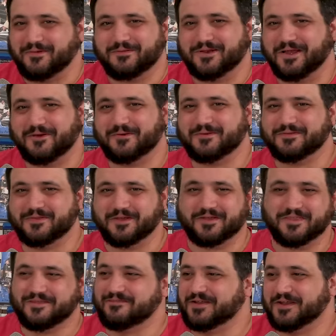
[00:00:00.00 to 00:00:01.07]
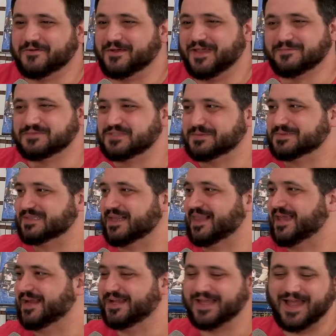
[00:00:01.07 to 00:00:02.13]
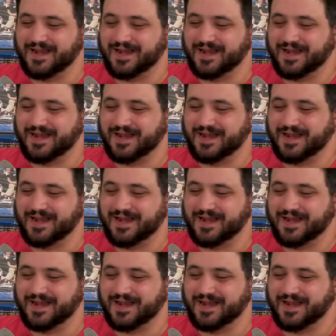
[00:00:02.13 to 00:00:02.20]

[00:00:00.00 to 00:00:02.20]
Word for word: don't know. Look, in the video game, she was a lady.